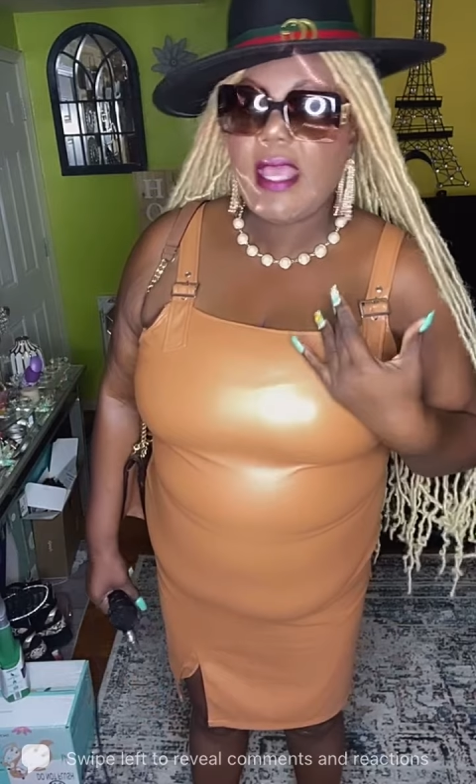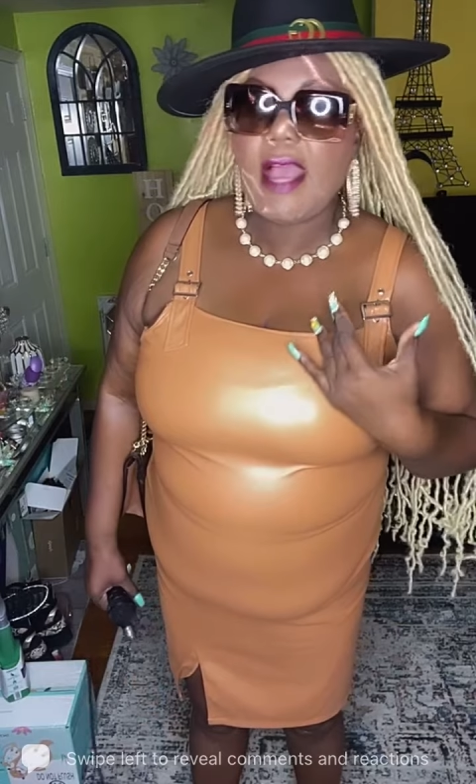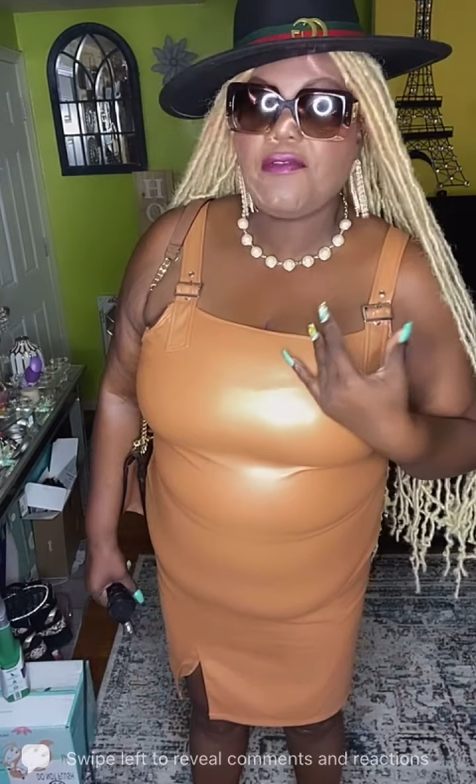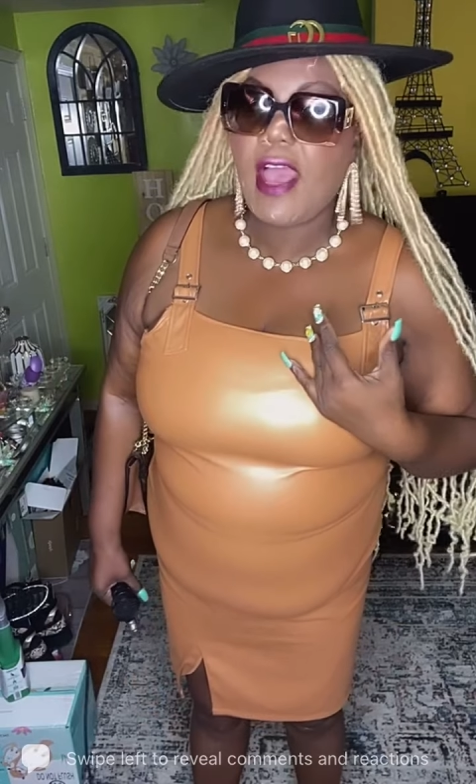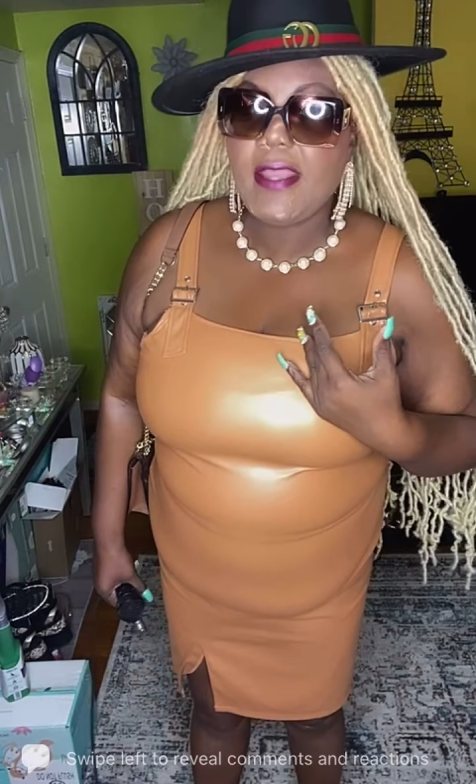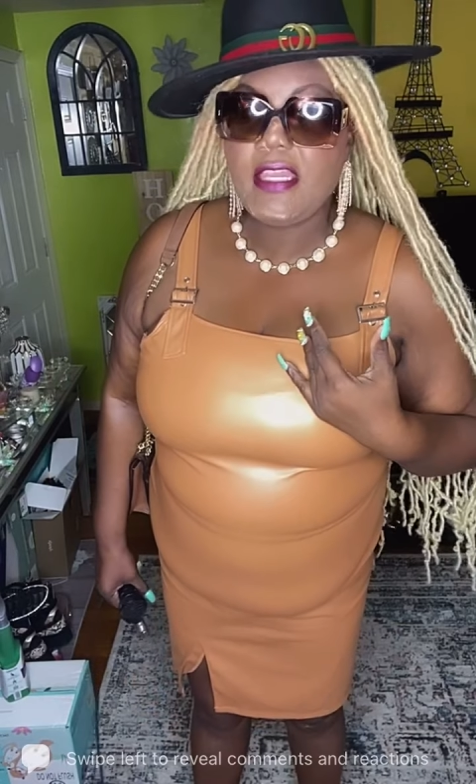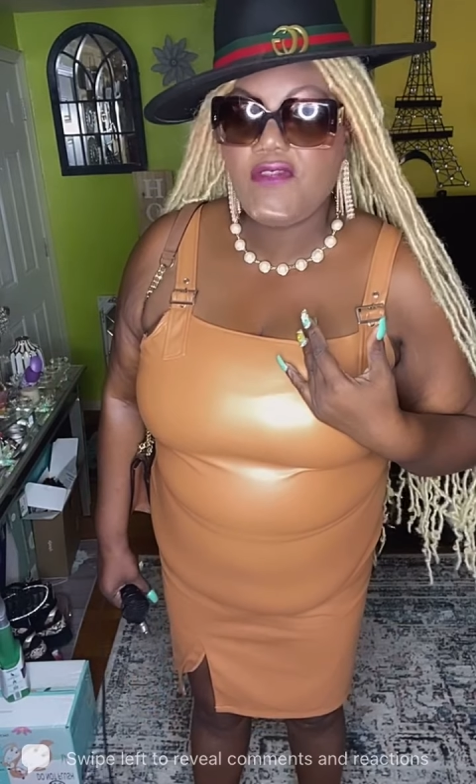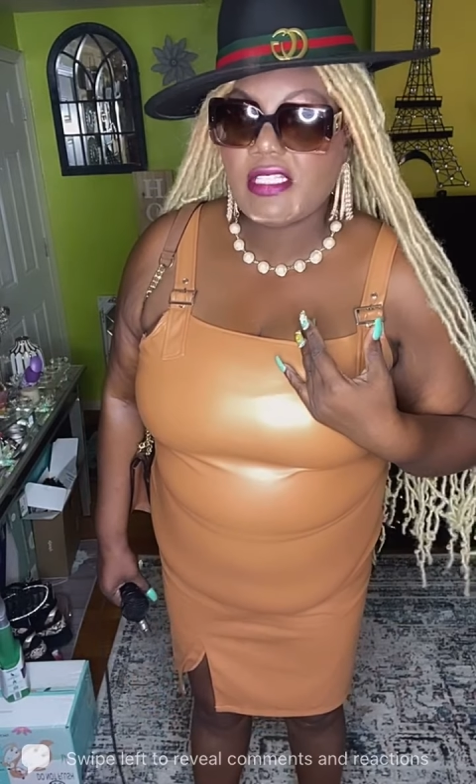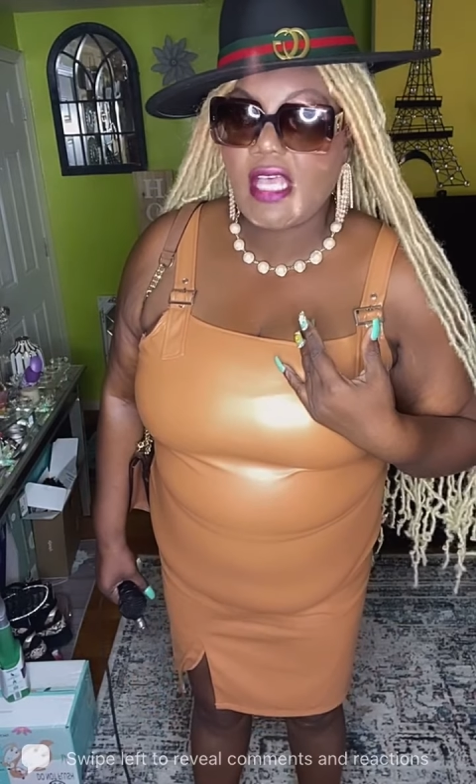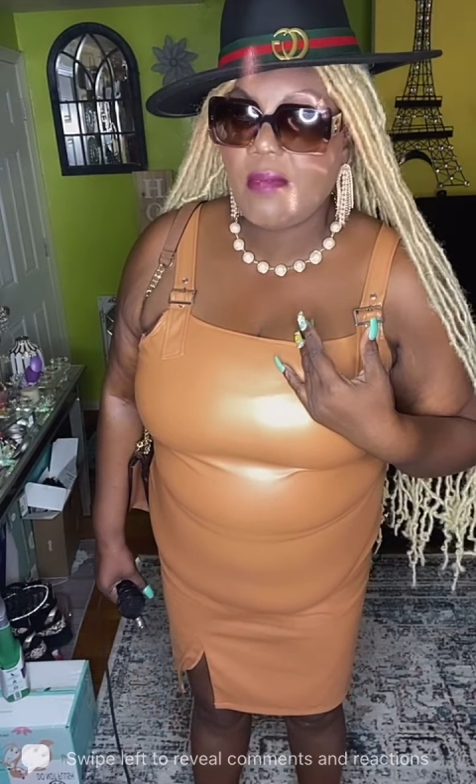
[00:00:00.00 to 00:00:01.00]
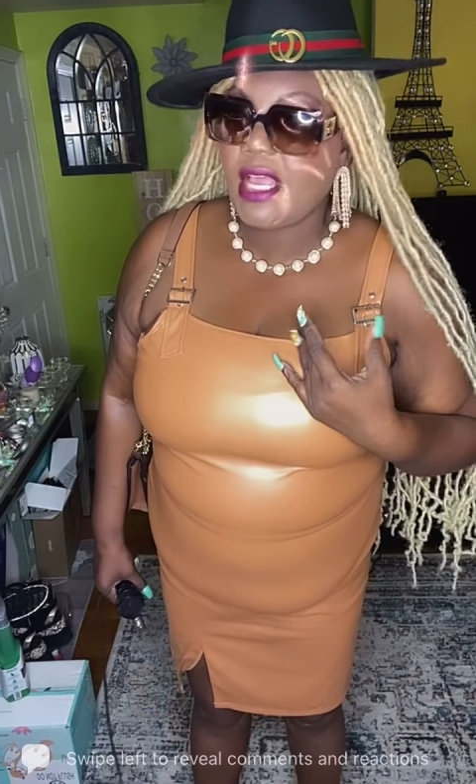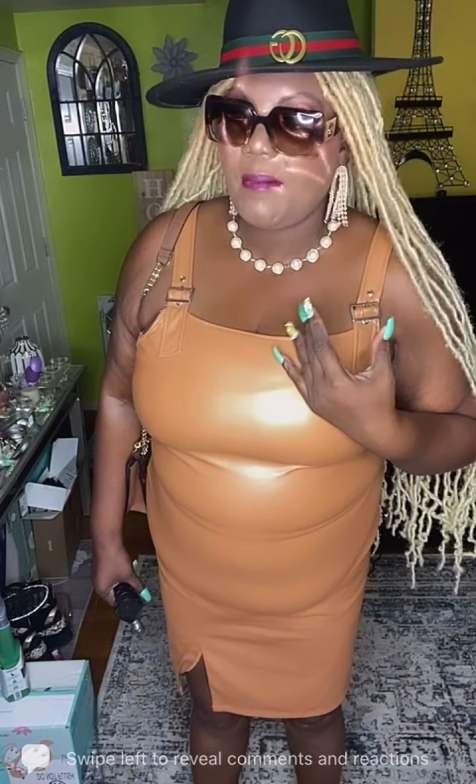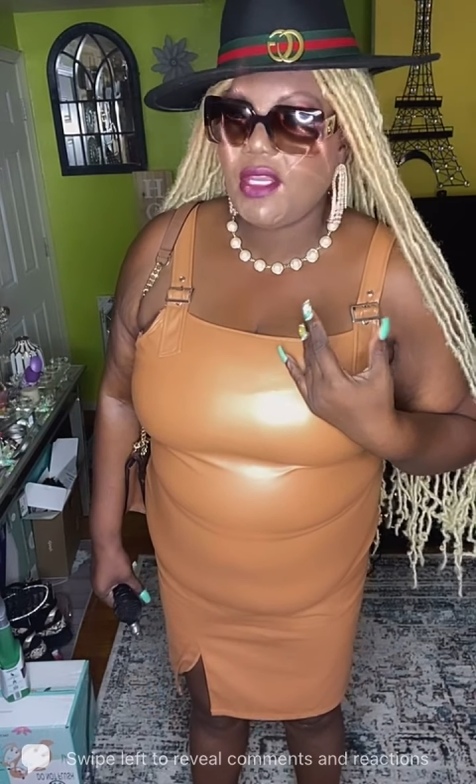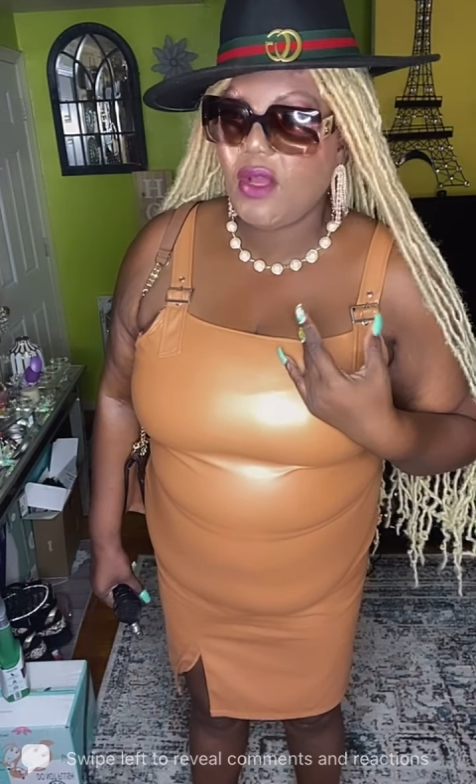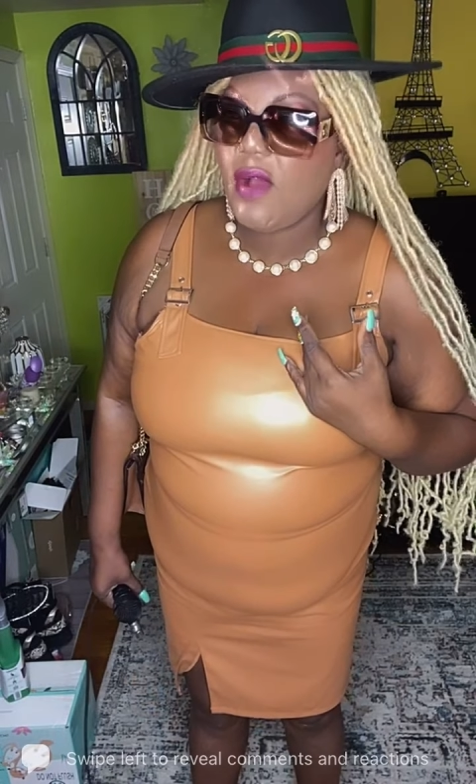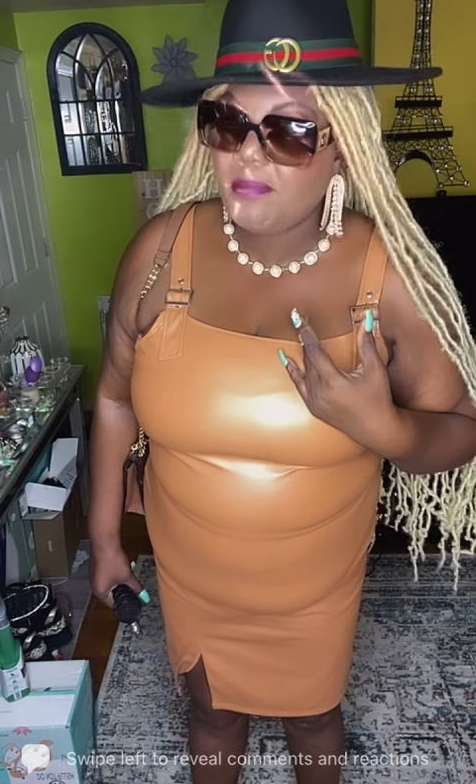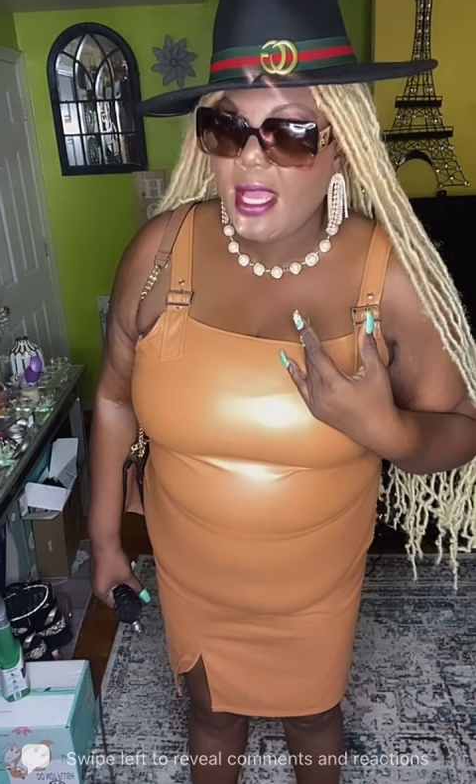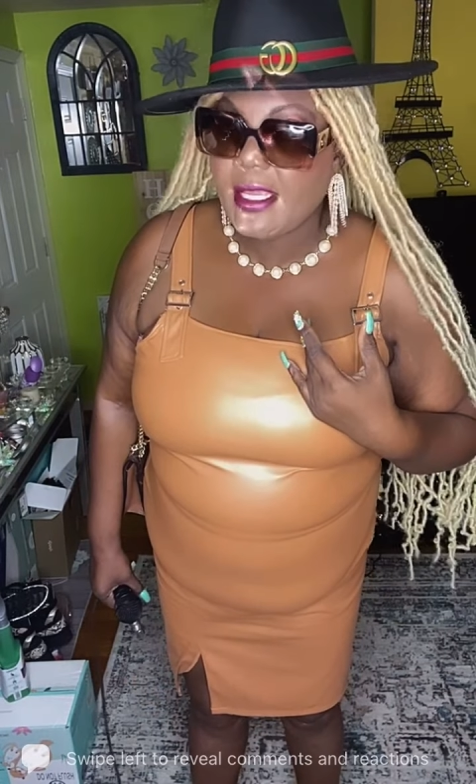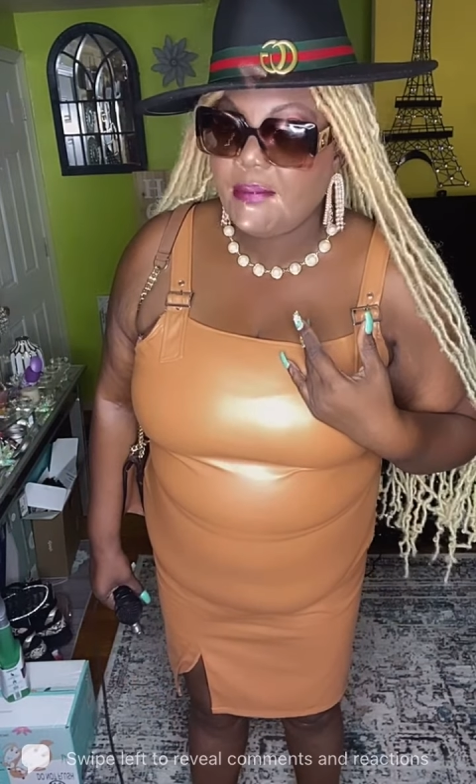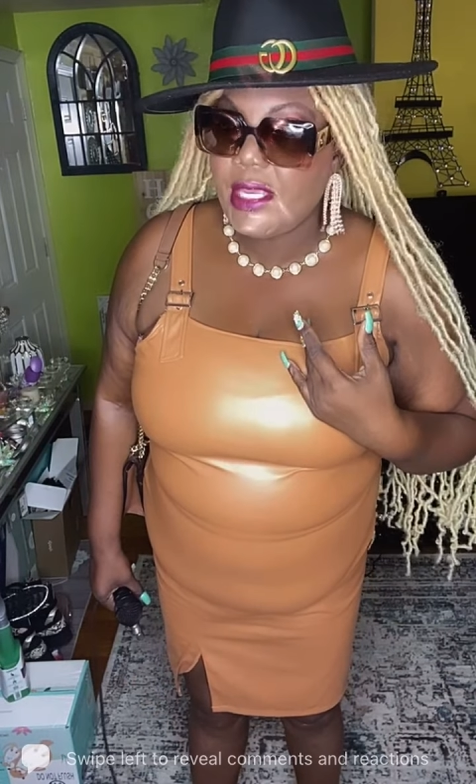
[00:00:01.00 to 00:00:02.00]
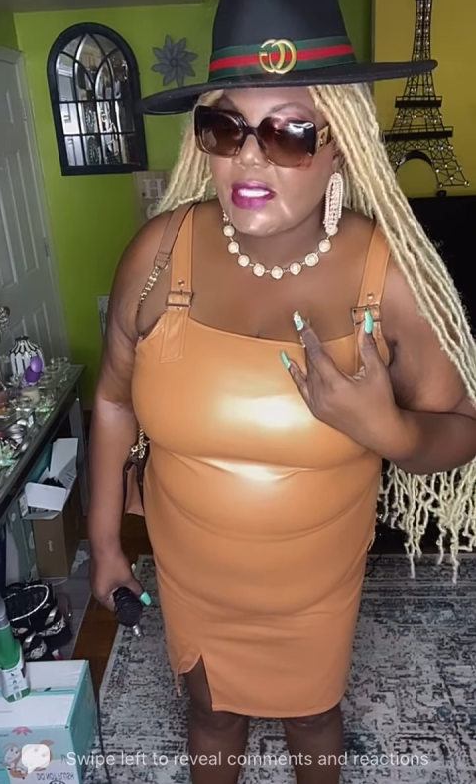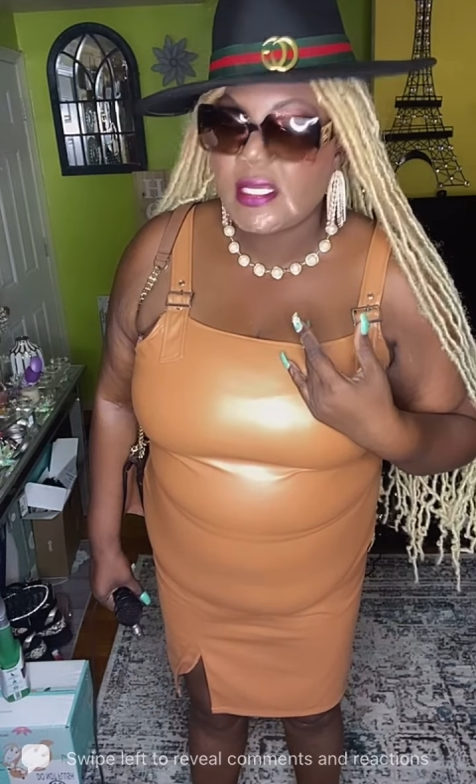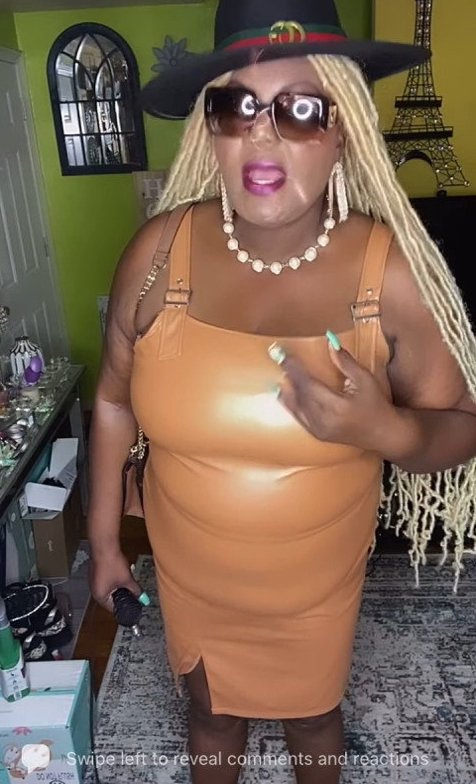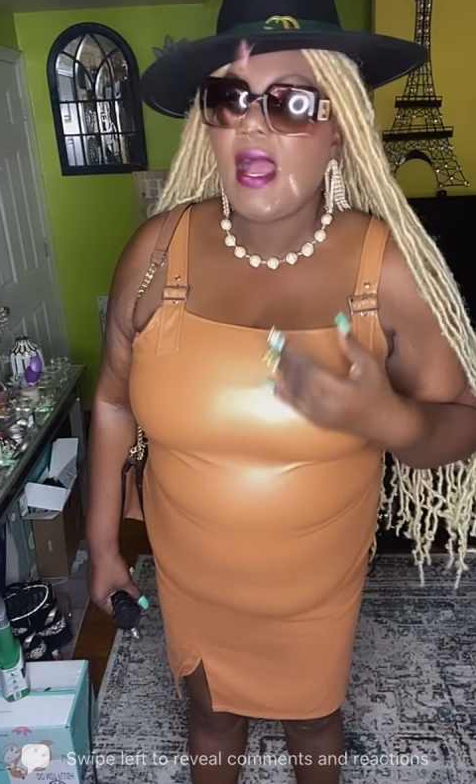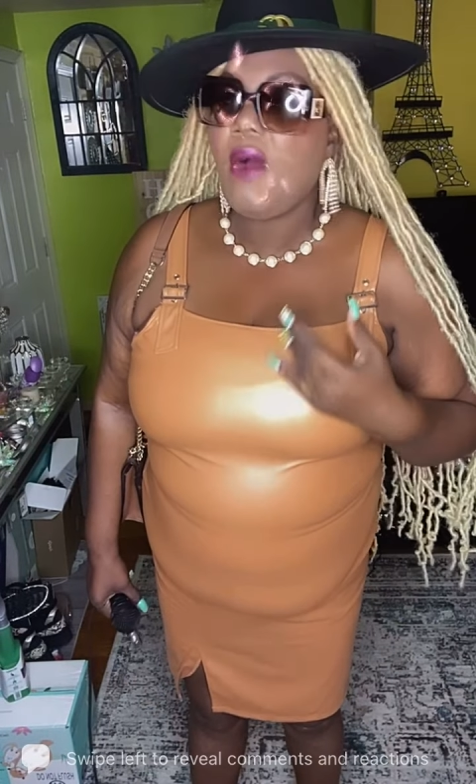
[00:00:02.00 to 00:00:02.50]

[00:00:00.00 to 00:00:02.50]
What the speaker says: I never saw because I watch blogging page.